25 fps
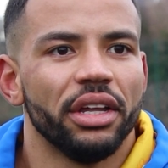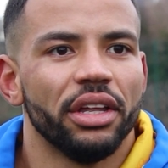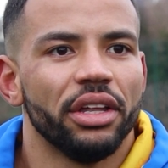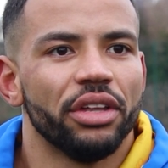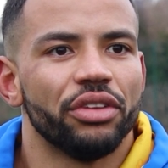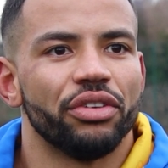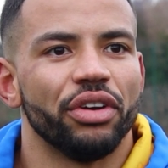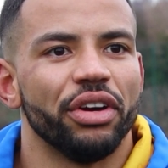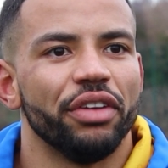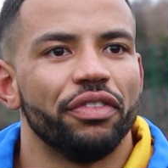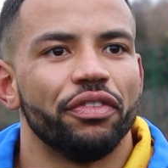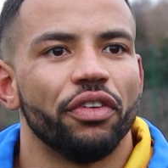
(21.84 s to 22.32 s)

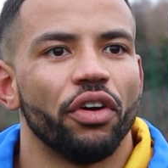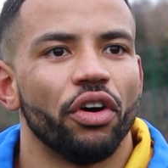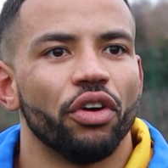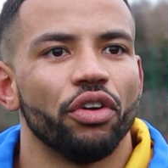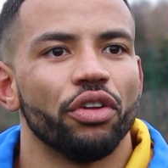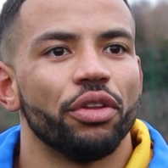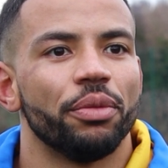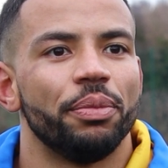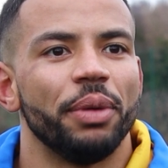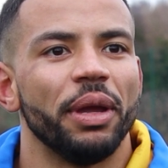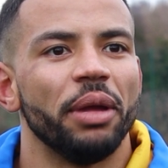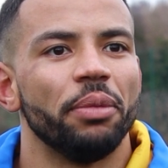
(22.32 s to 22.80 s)
3-4
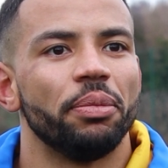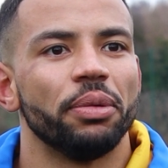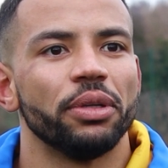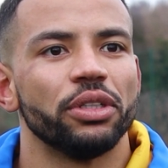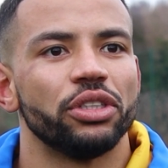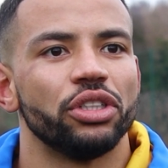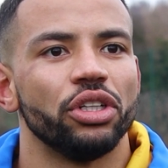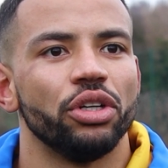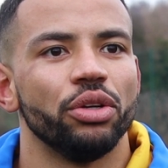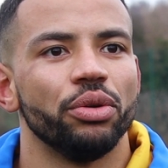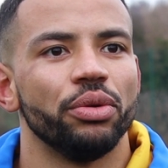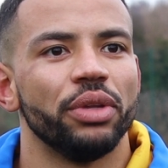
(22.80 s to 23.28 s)
other people
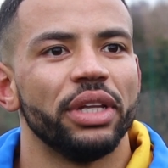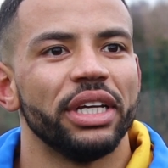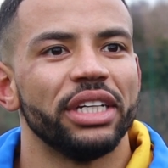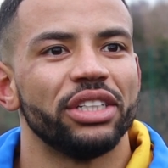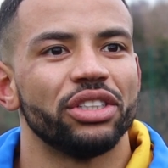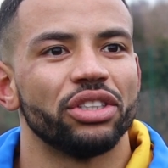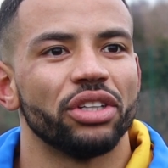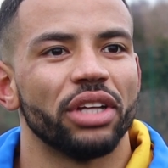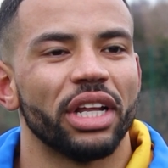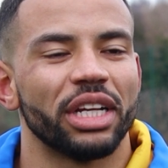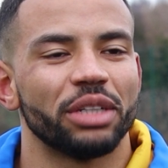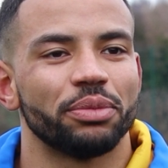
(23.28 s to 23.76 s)
to do this,
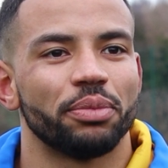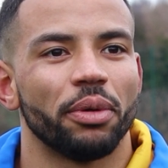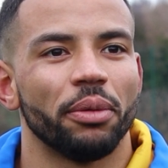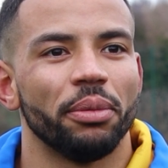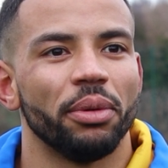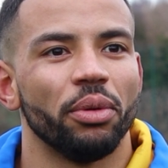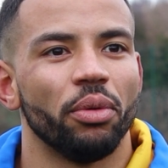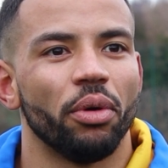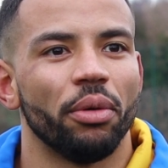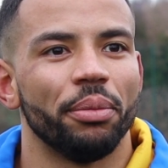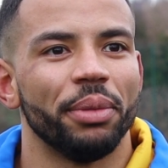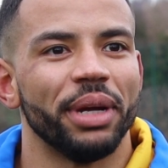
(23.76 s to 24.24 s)
so that's
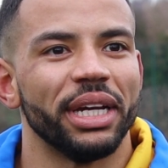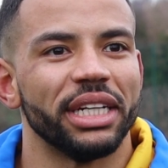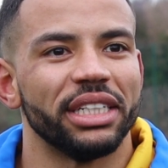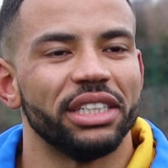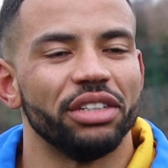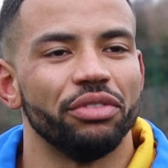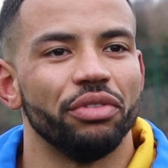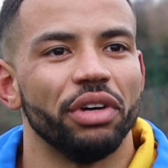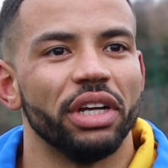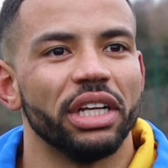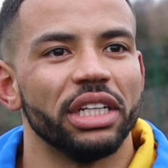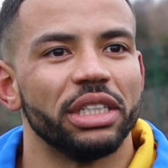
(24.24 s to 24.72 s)
probably what makes
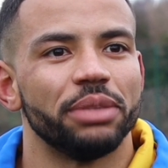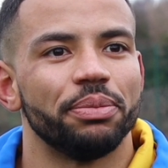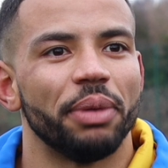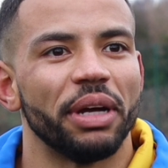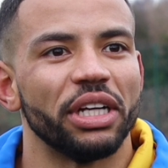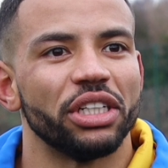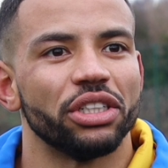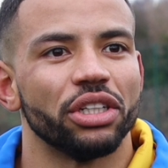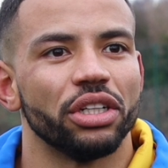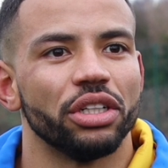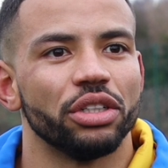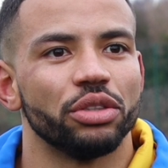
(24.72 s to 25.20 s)
it really
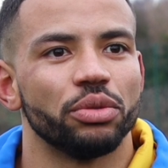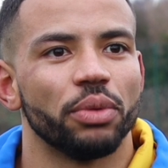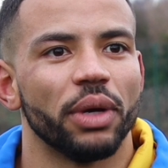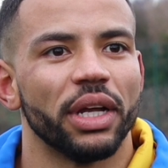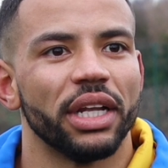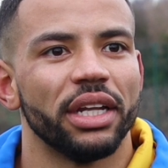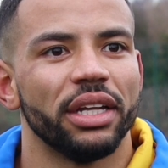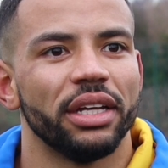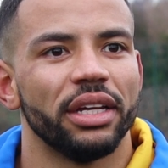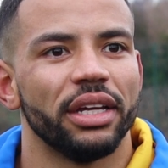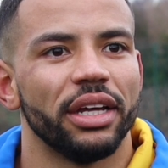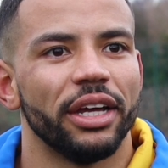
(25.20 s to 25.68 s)
special as
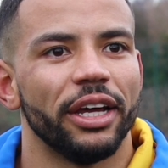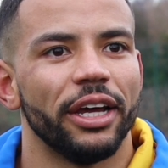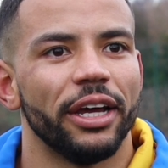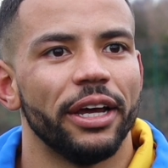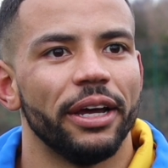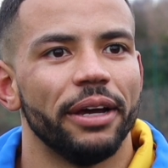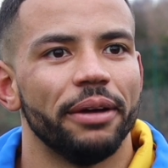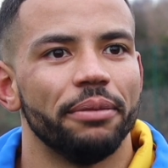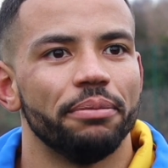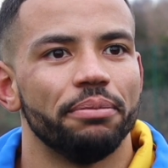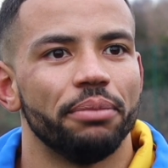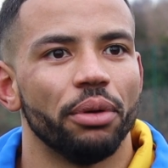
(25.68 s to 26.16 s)
well.
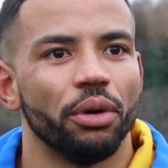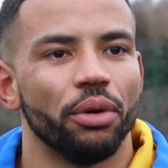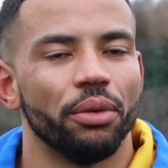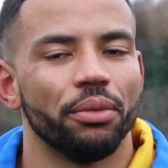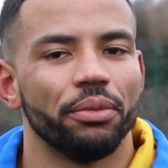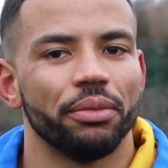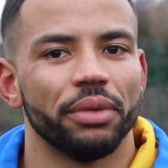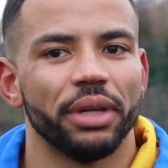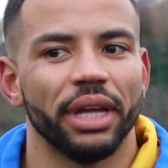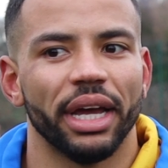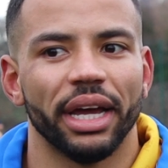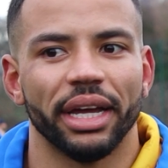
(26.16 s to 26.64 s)
But
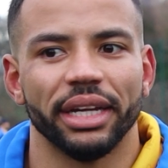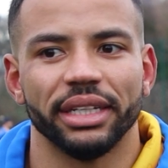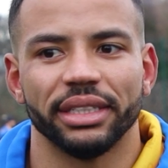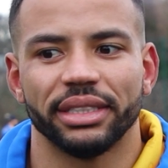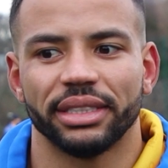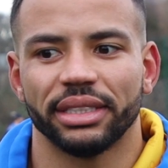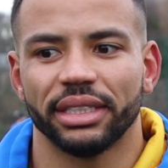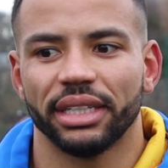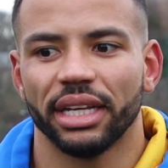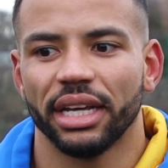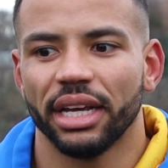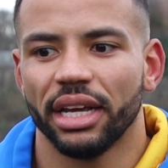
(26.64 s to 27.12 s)
yeah,
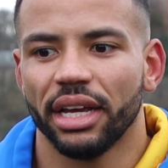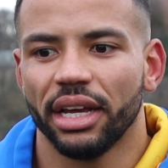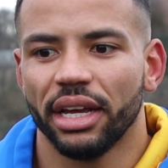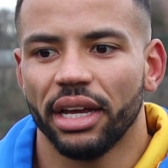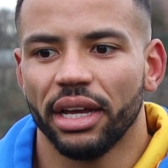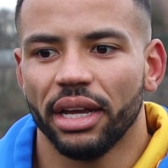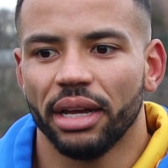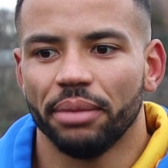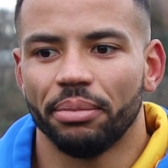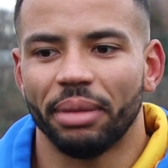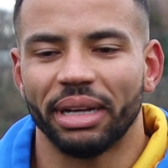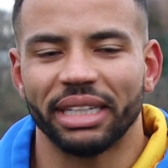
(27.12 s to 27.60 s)
it's
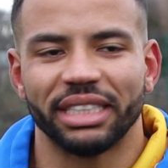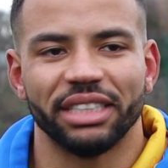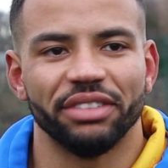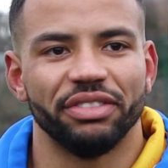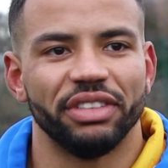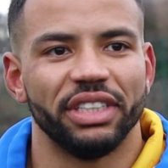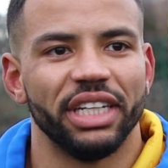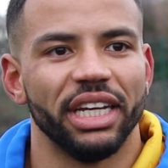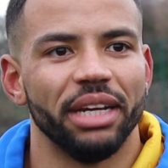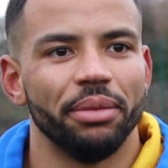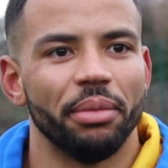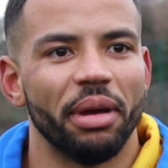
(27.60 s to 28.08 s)
massive
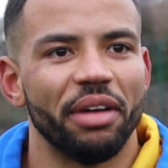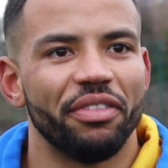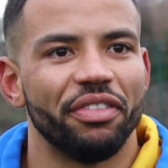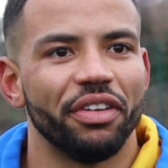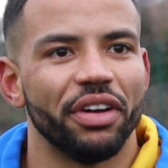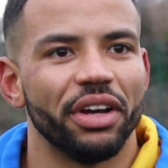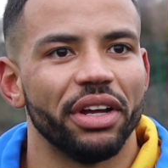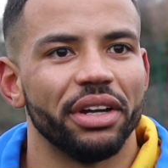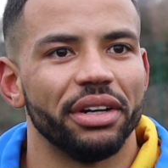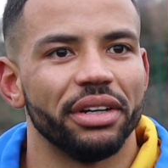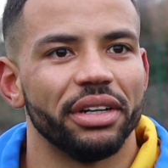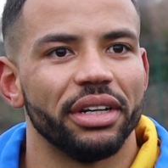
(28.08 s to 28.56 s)
team
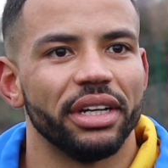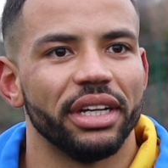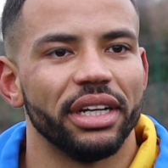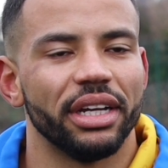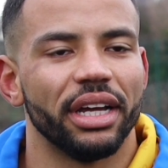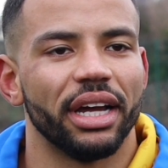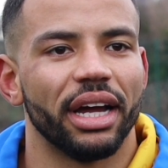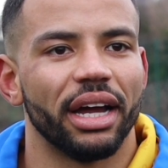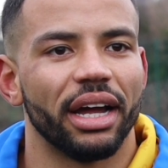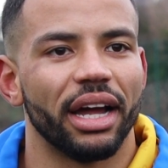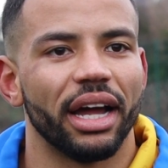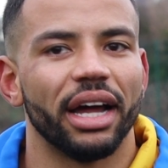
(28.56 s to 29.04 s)
effort, and
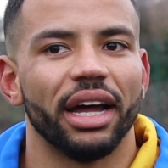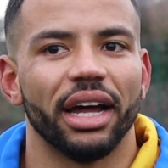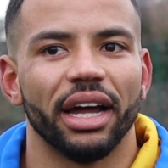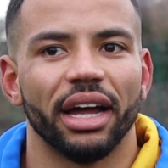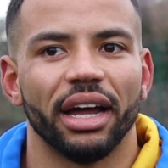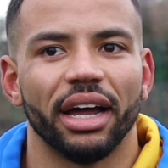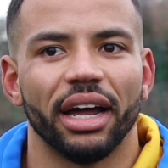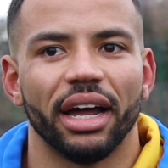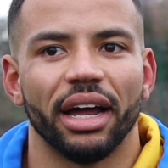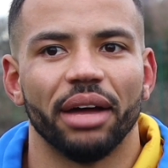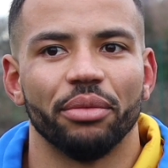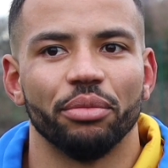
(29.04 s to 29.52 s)

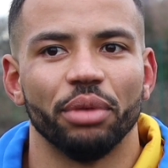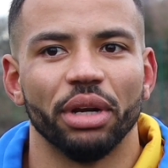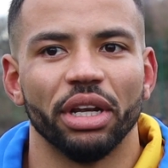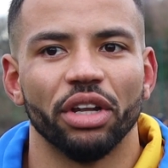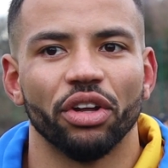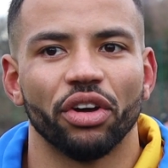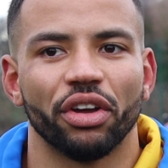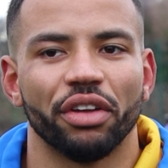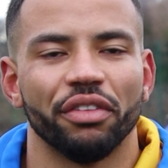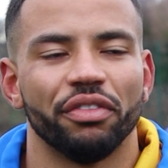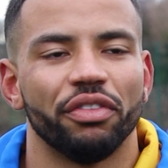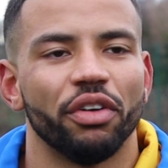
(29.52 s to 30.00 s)
I'm really
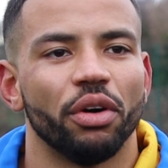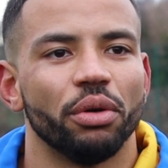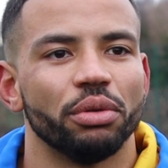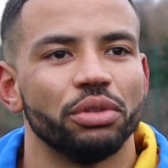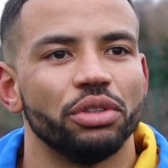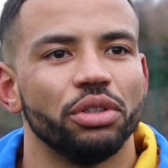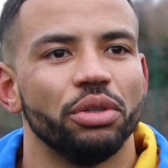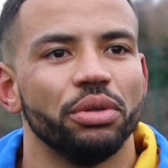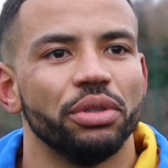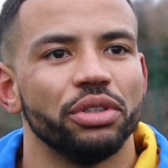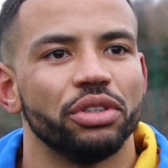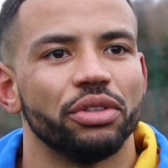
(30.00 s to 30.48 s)
looking forward
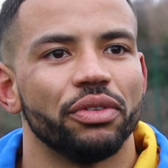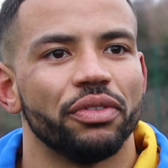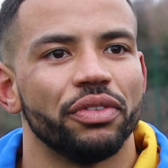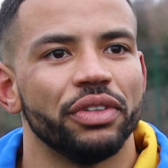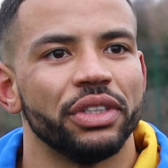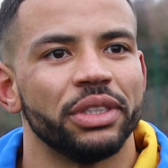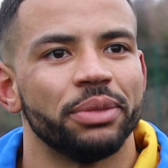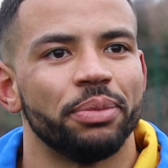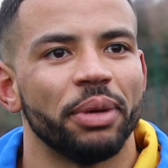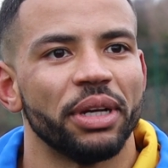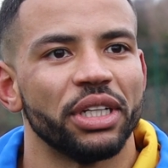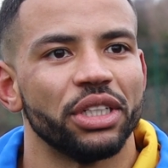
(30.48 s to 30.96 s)
to doing something
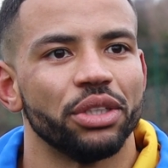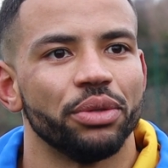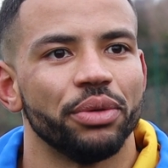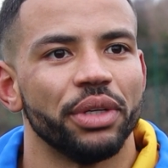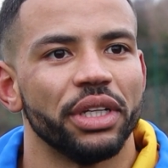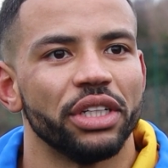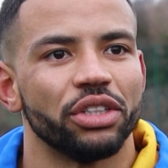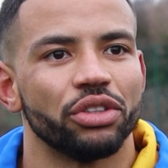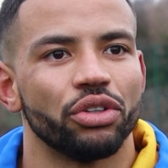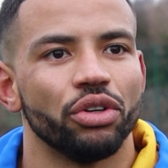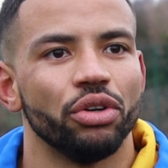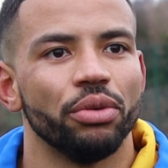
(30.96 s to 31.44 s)
special with
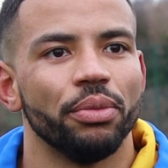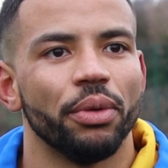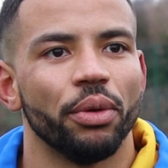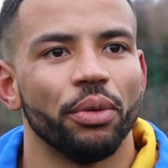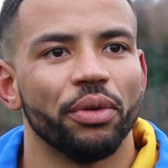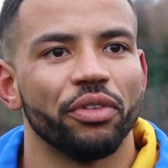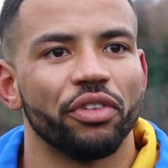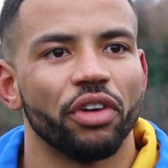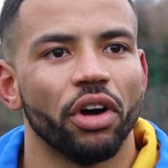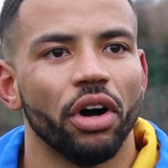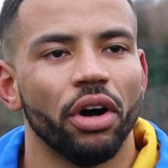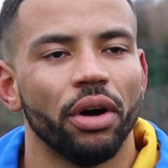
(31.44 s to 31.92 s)
this group that
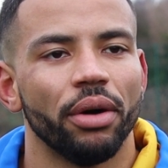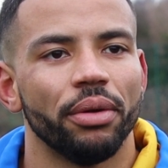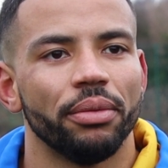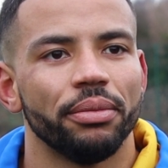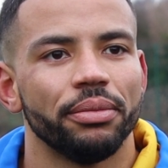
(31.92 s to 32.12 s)
we've got.